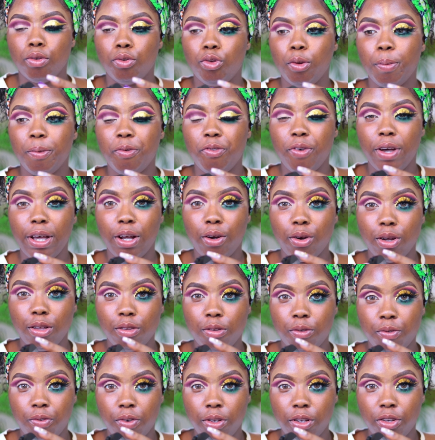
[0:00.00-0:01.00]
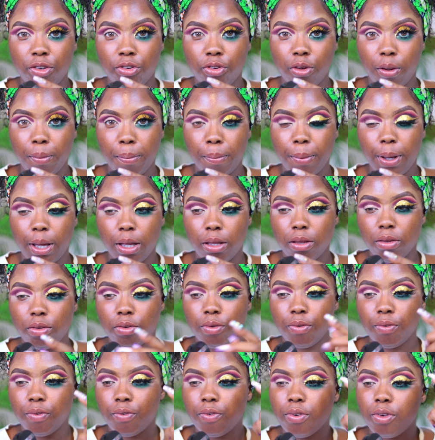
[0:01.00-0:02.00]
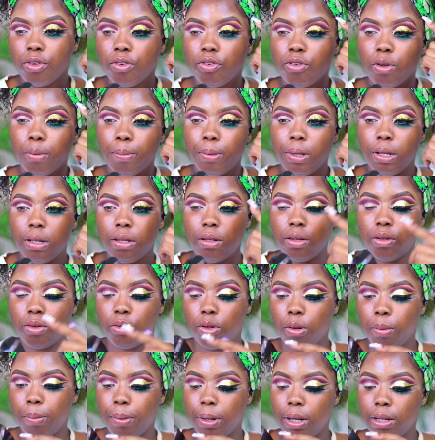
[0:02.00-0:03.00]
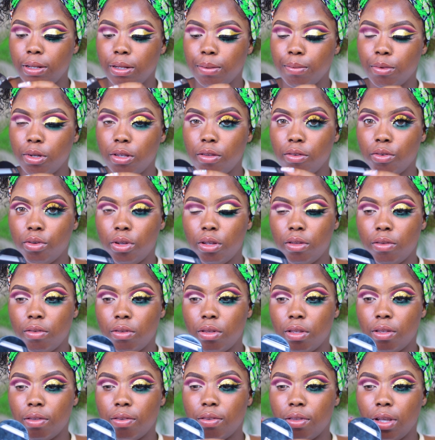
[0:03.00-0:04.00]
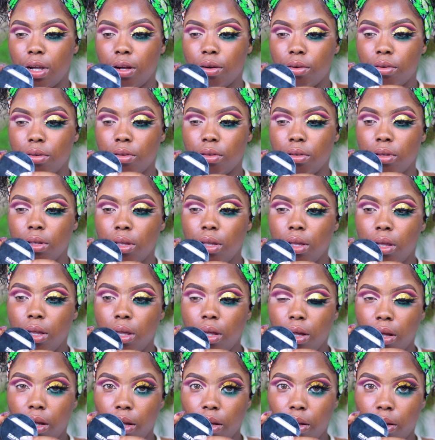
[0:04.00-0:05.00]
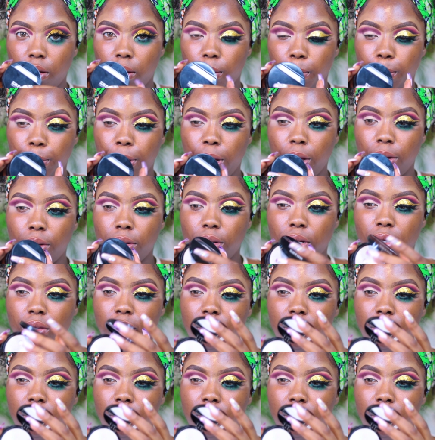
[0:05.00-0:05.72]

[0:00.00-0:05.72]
So before I go into finish up blending the top part, I'm going to go into this ZARON powder.